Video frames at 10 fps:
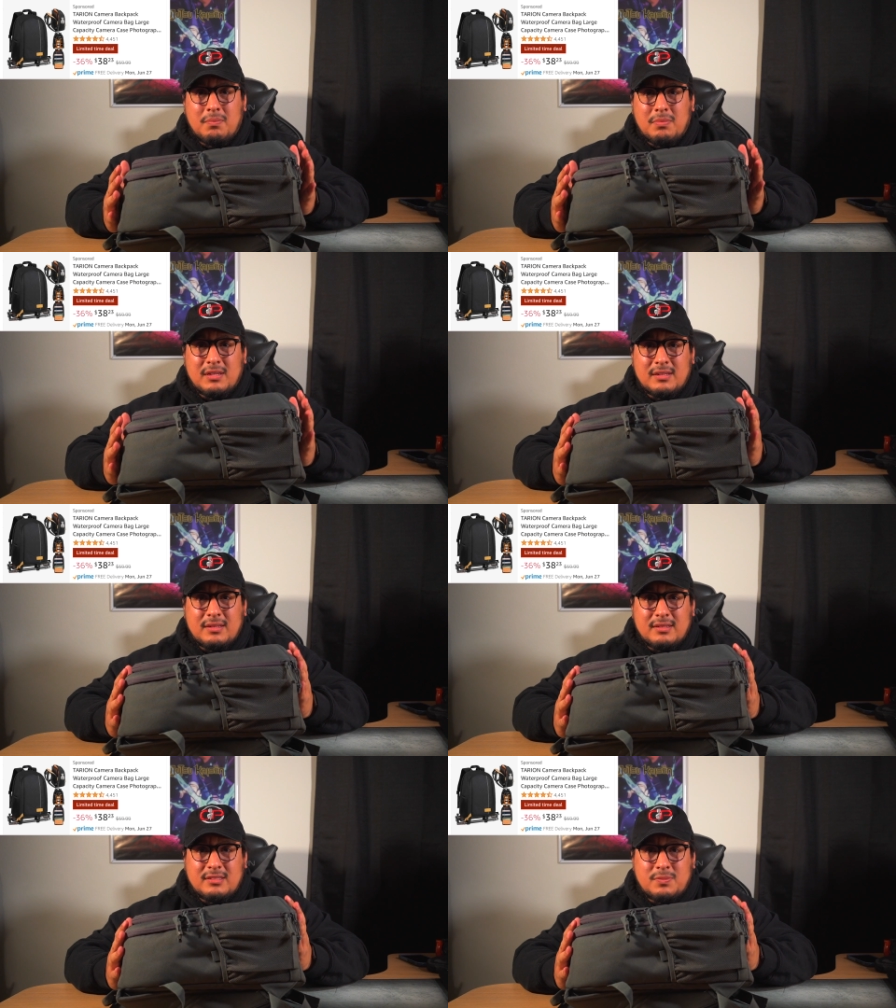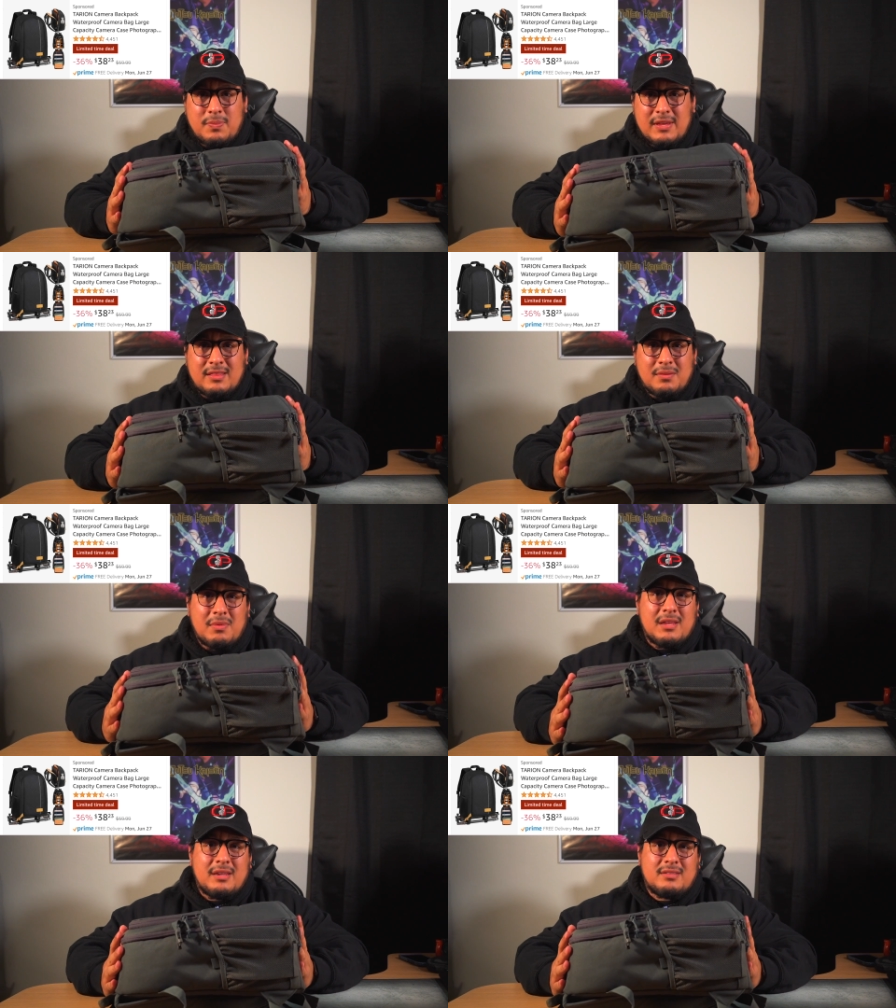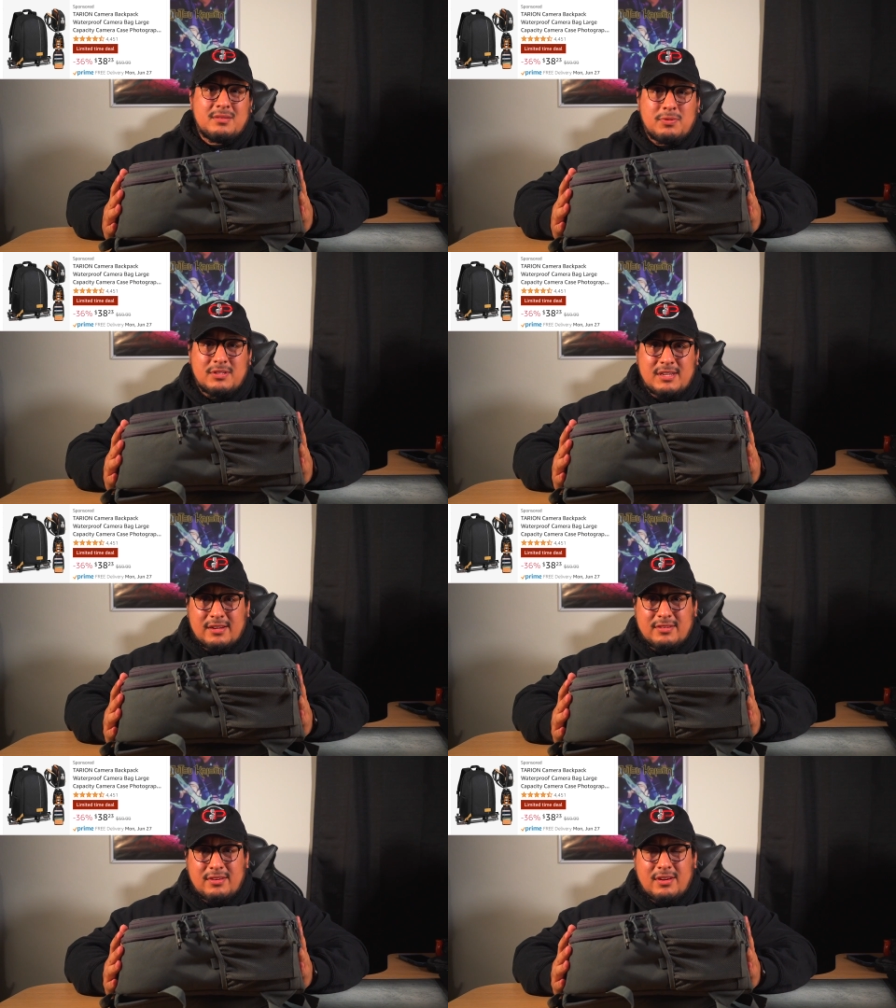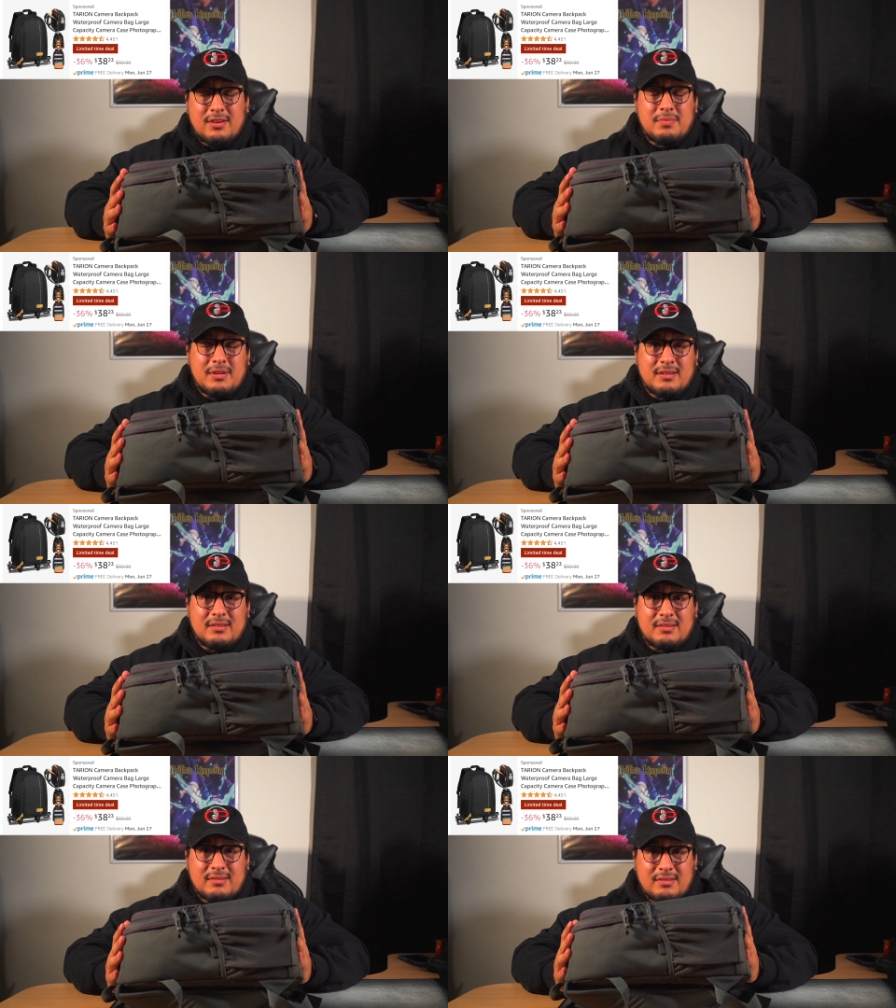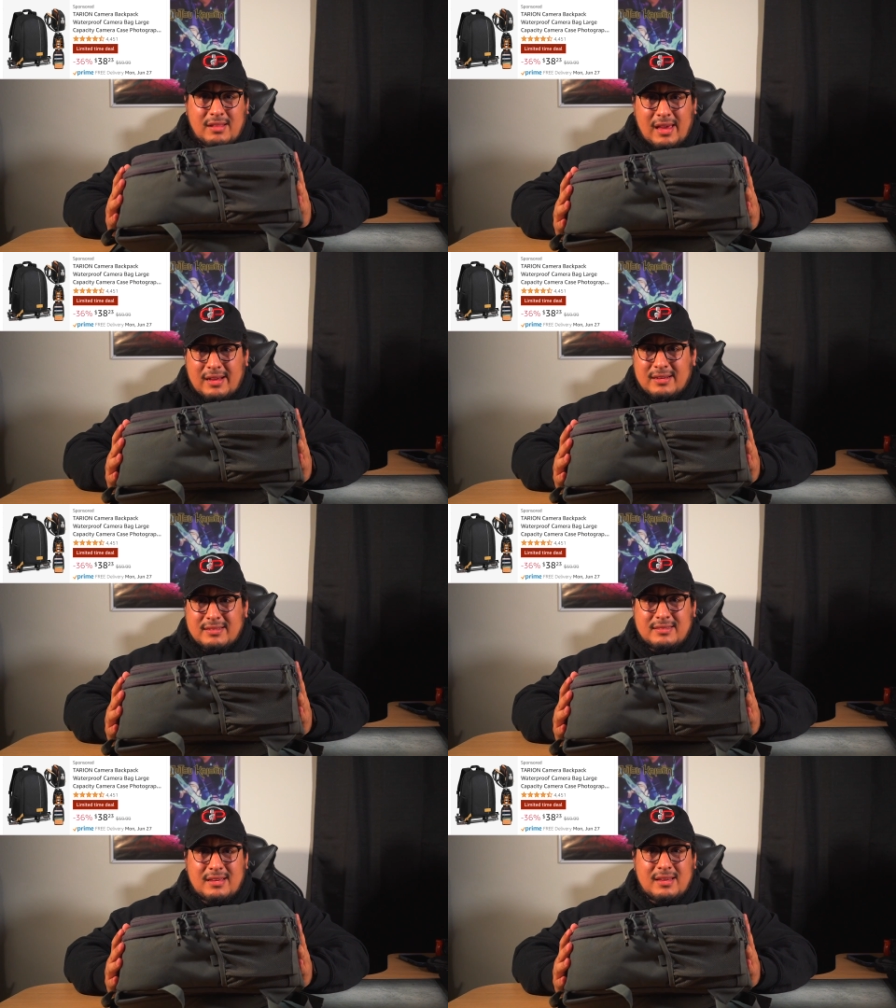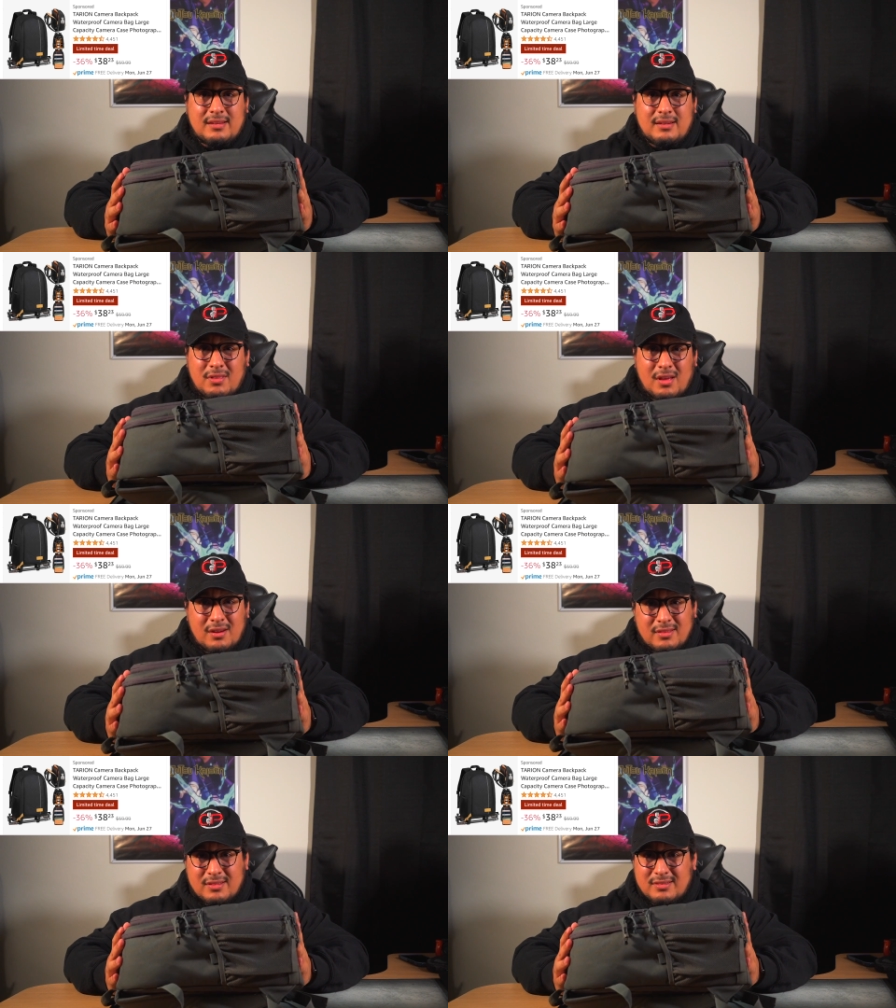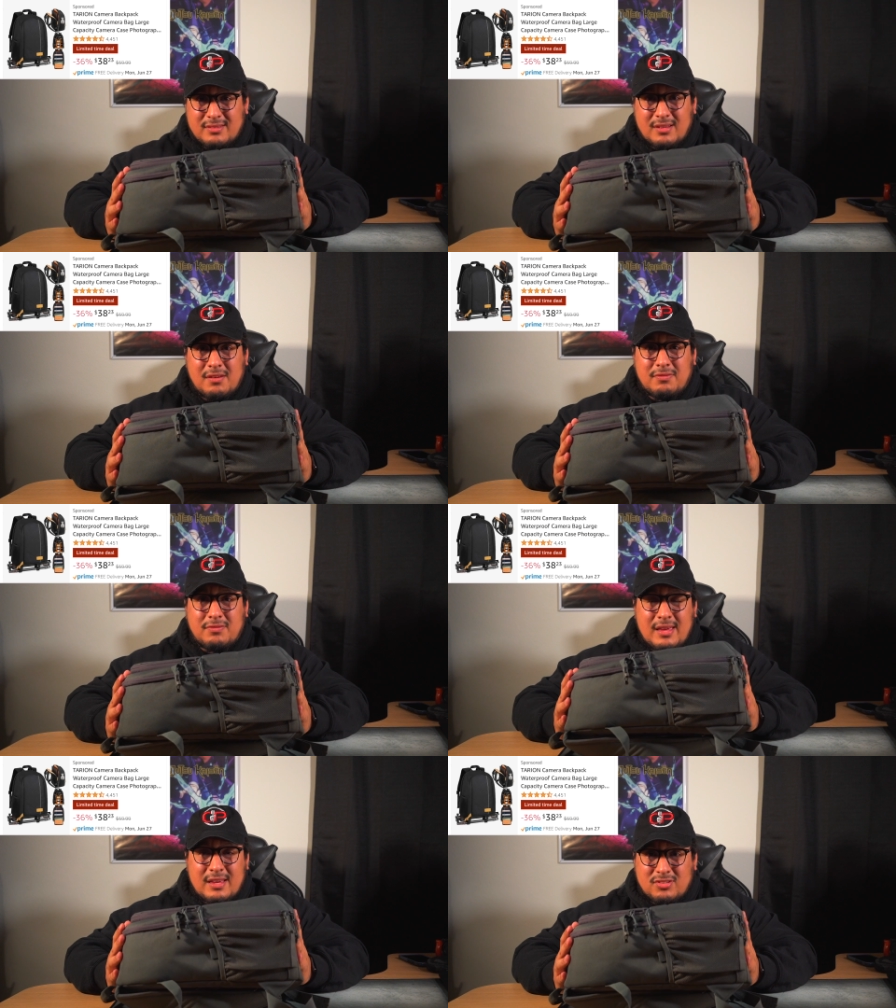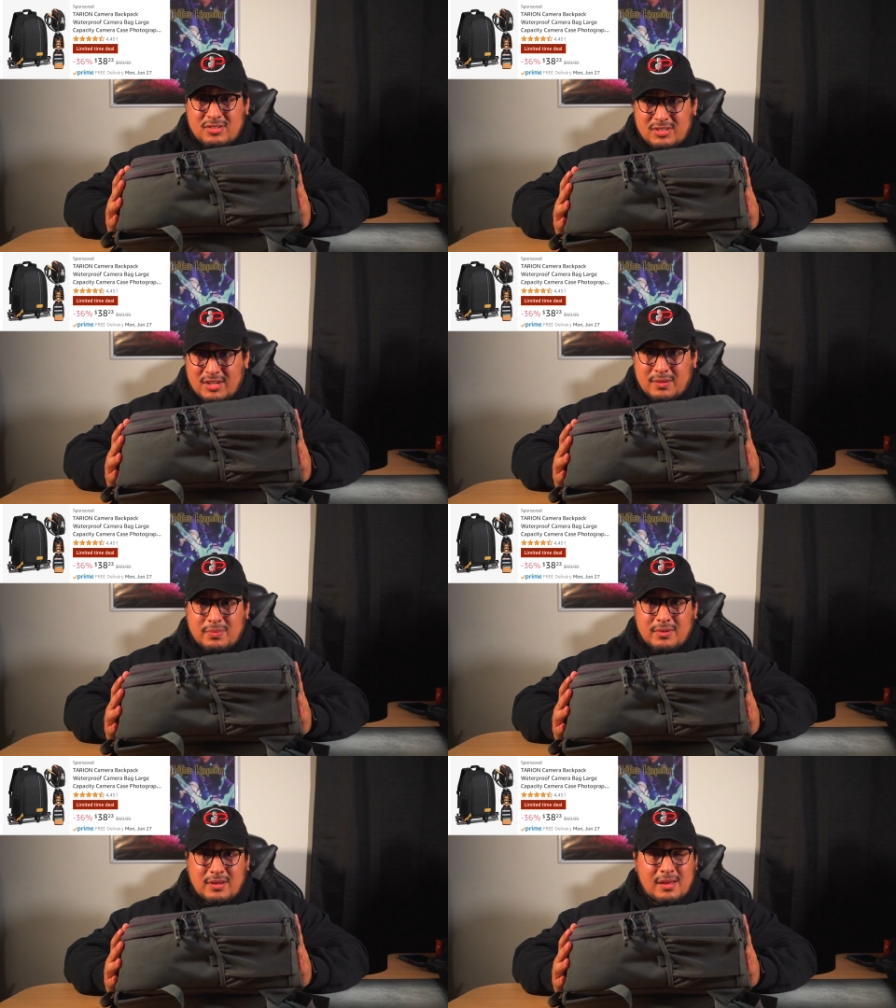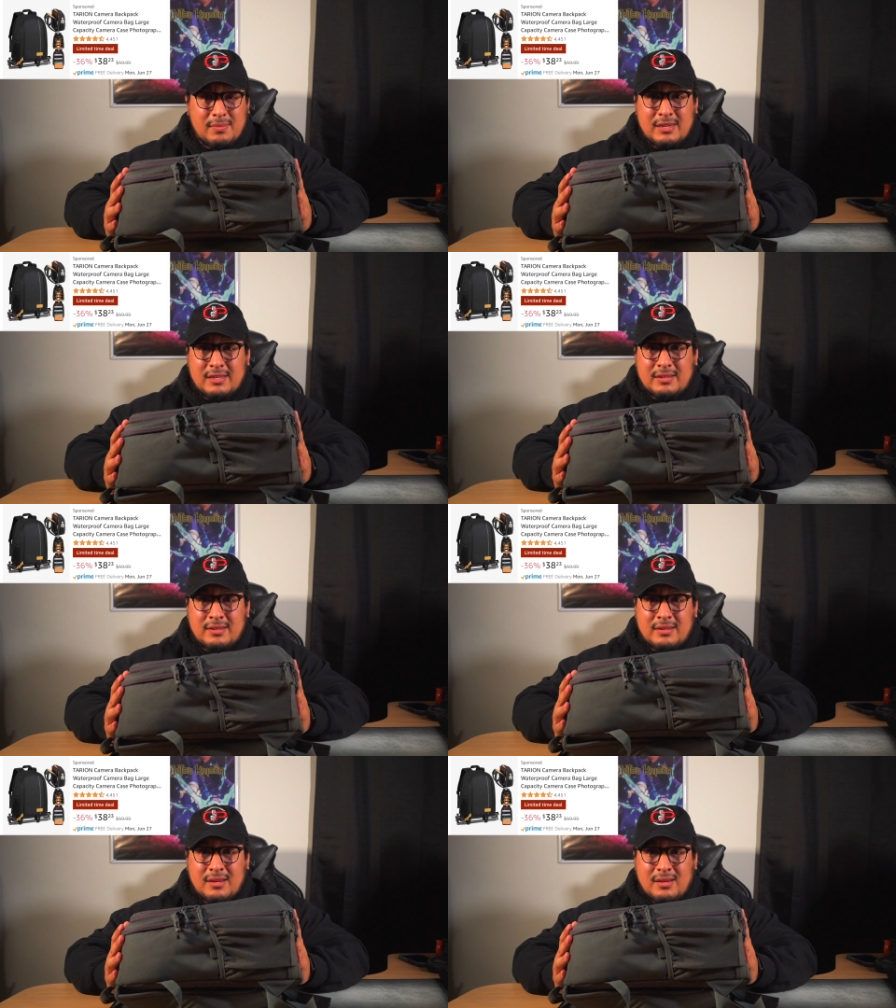but spend the money to protect your gear because like I said, none of this stuff is cheap. I mean,